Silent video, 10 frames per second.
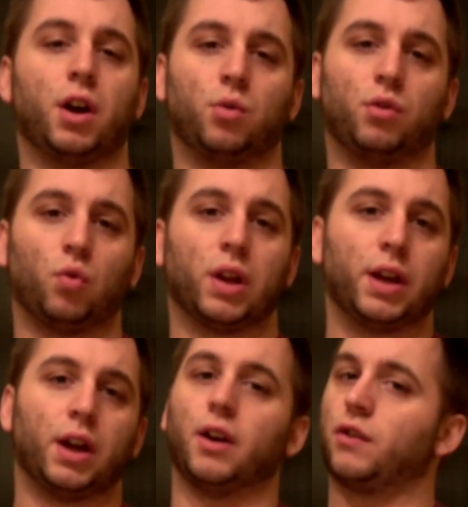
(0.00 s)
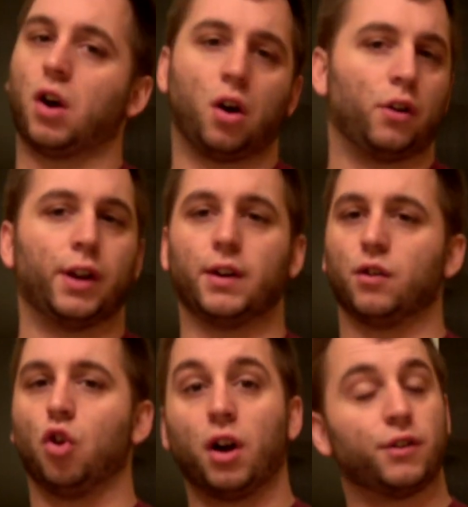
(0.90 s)
I own a really nice car that has
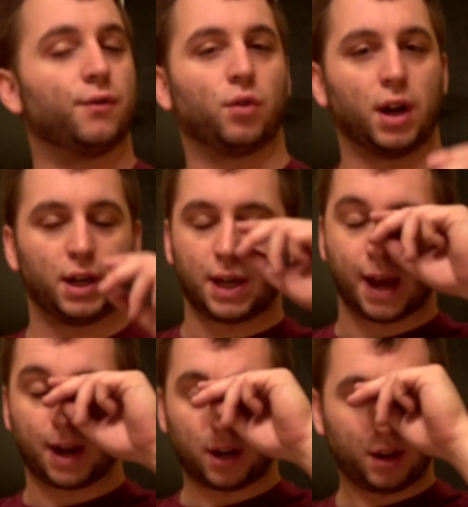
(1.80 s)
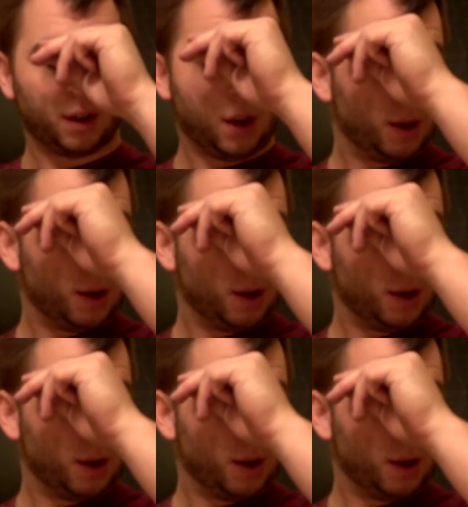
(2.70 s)
lots of great tech.